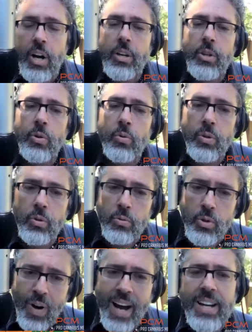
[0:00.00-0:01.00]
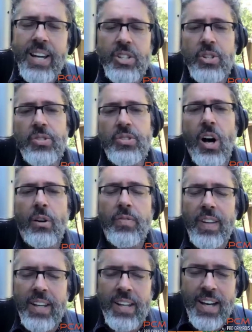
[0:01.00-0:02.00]
You you try to get yourself
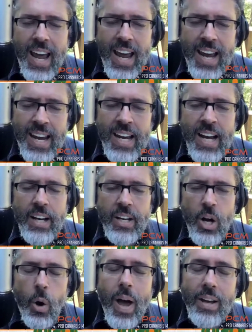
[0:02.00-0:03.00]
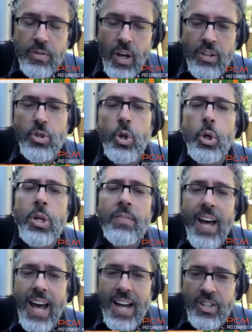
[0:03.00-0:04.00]
in a you know as as good of
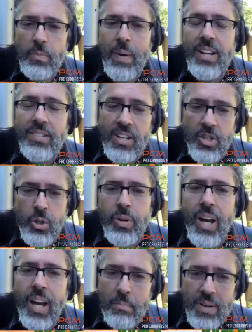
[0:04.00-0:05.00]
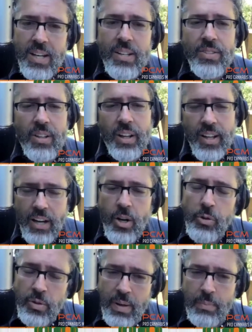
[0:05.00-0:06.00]
a headspace as you can be because like I know
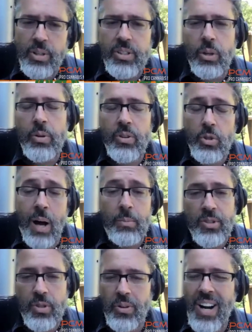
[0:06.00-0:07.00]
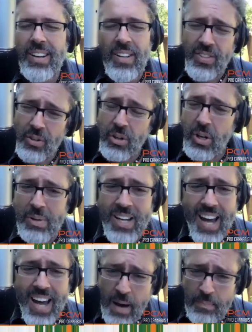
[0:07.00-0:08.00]
some people are dealing with trauma, so they're not necessarily going to be
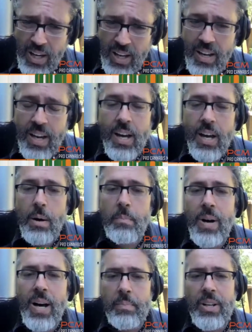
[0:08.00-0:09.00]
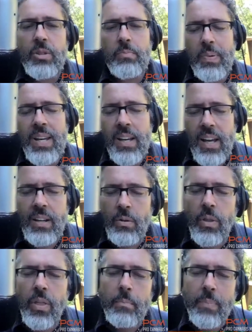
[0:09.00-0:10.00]
happy, but but be
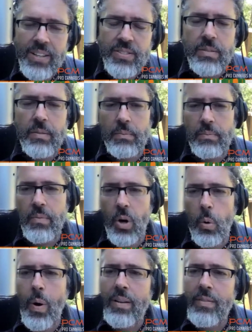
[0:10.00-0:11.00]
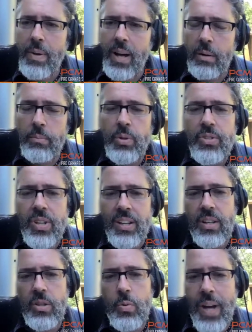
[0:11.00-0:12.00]
in the the best, you know, one of the better mood states
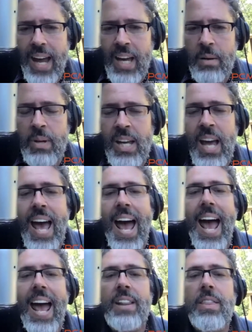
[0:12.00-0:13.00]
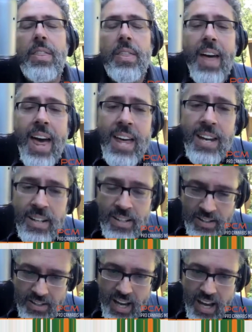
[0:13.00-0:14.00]
that you can be, and
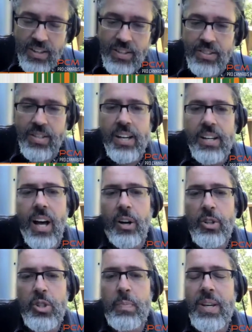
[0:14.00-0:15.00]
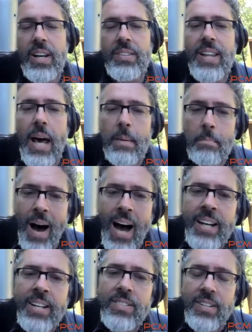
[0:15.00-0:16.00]
then take the psychedelics because that
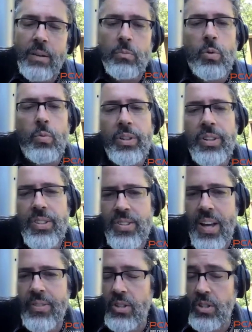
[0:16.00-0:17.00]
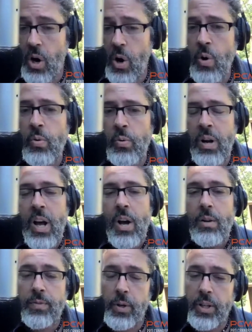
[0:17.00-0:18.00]
mindset will really set the tone
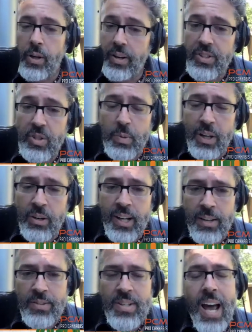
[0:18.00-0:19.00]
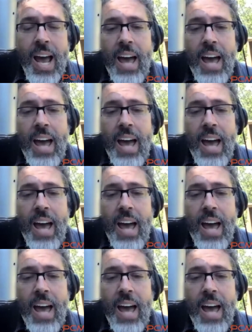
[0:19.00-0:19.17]
for your experience.